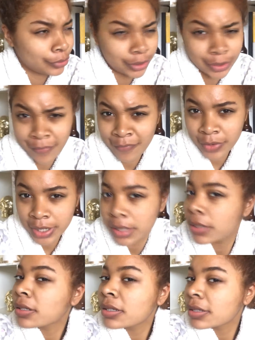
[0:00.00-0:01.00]

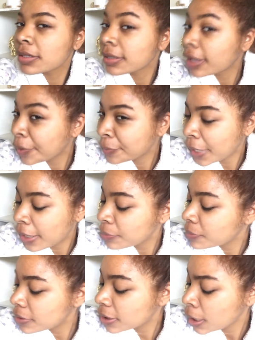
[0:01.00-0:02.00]
different about
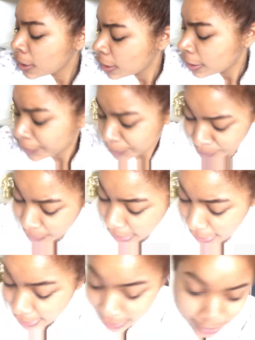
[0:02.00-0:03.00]

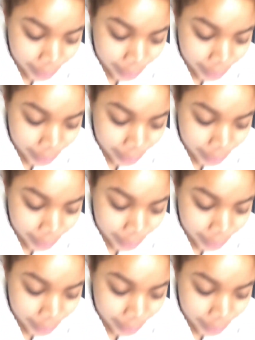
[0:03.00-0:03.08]
me?